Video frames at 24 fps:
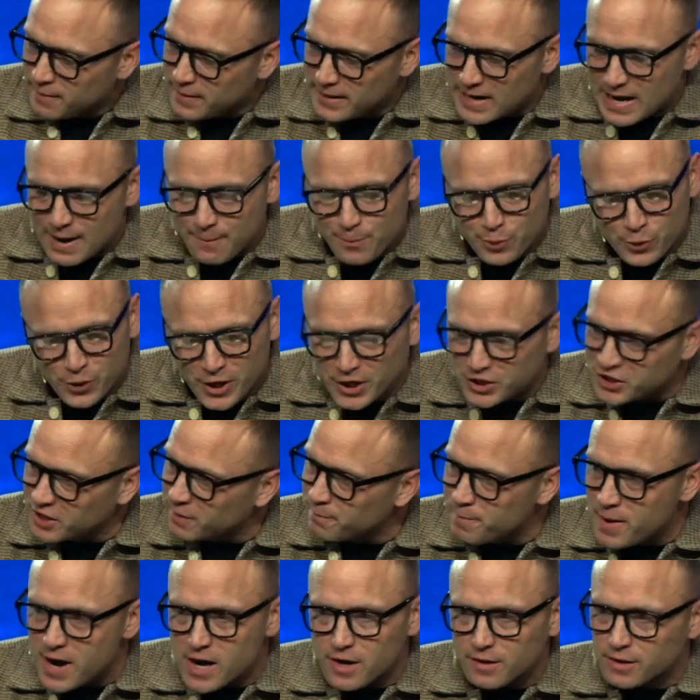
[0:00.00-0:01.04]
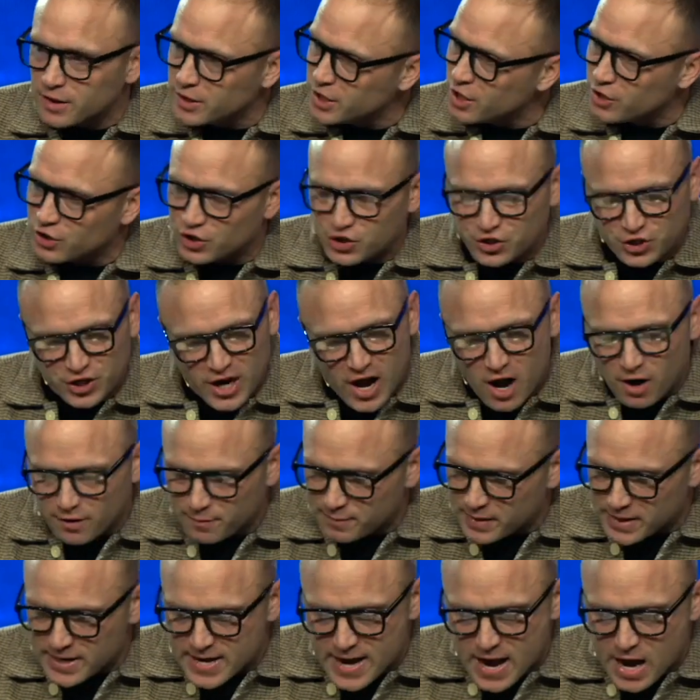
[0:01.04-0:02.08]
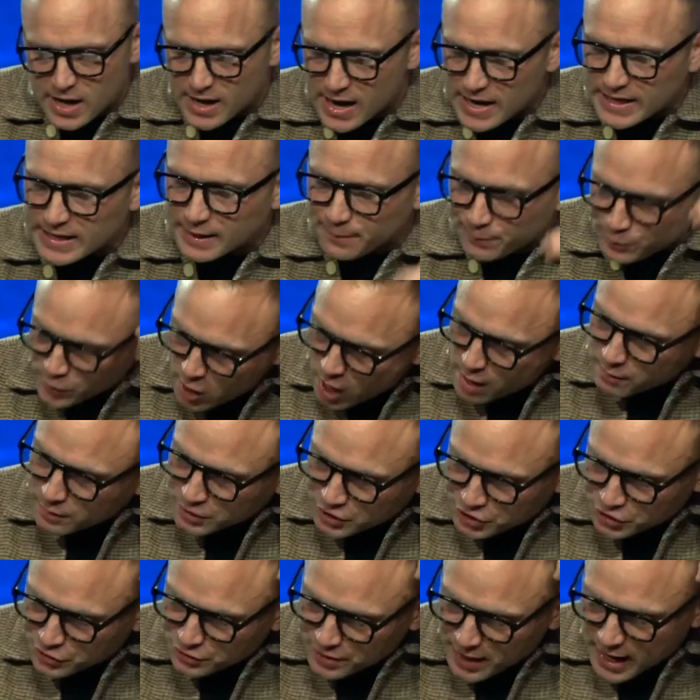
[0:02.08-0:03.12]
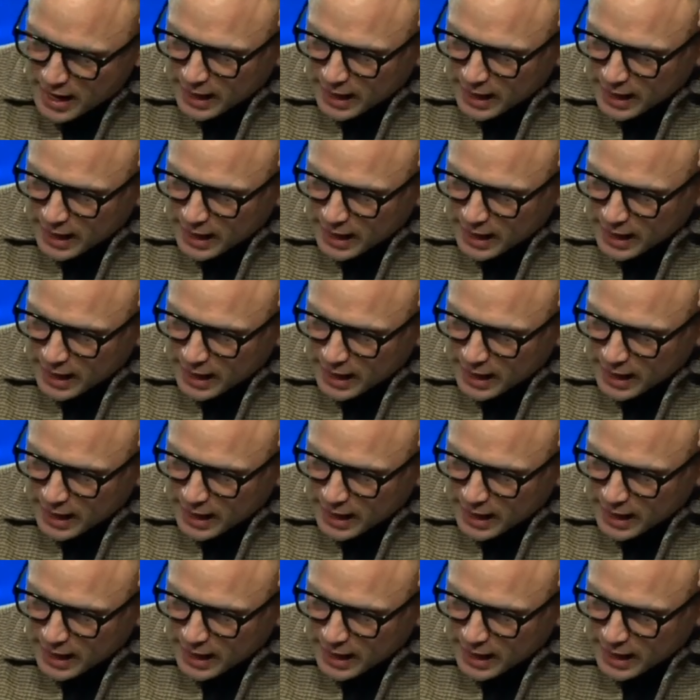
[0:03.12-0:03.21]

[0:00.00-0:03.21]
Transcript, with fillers: but I'm preaching better than you're shouting me down. I can promise you